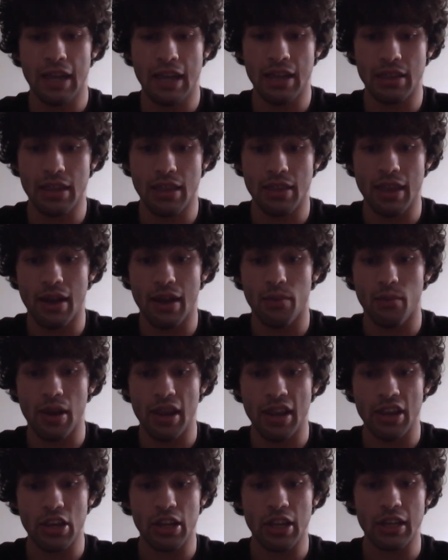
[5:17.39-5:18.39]
And then that
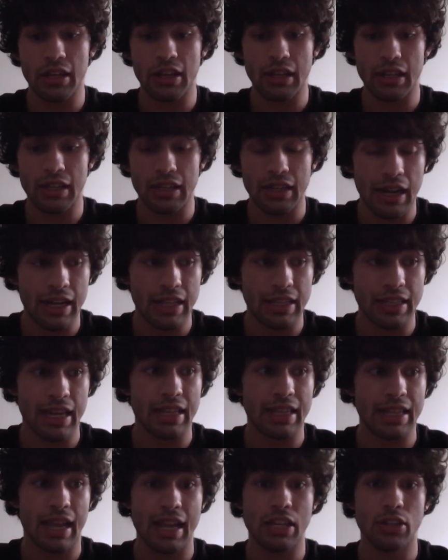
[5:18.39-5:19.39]
way you can kind of
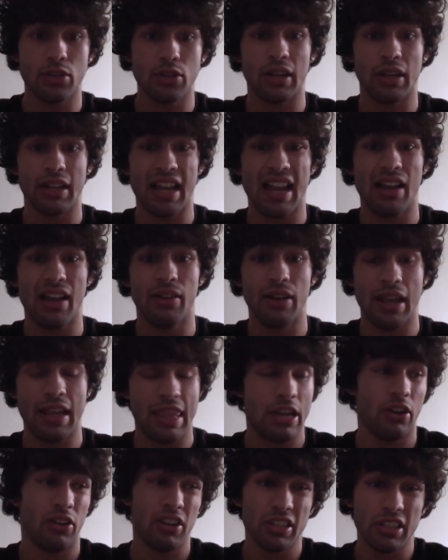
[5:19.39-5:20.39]
take that into account, and
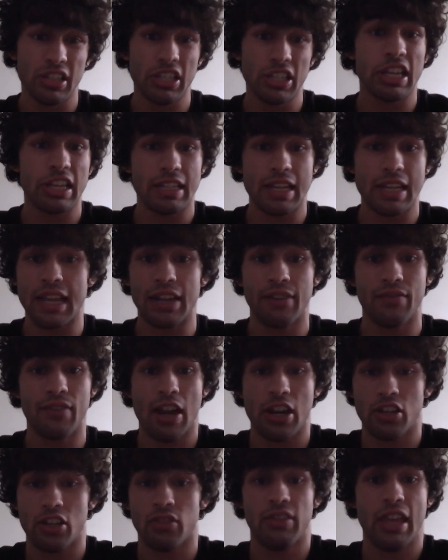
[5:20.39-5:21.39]
then honestly you can take
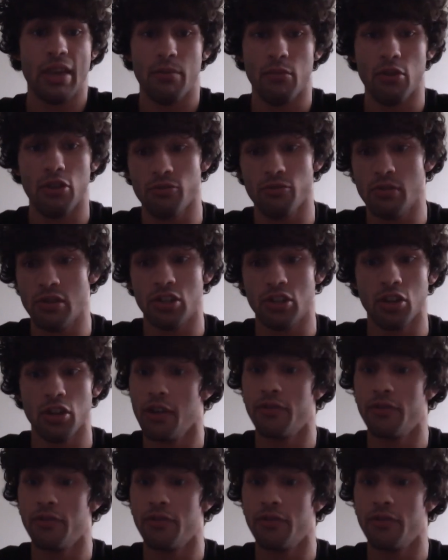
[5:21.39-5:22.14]
advantage of their movement too.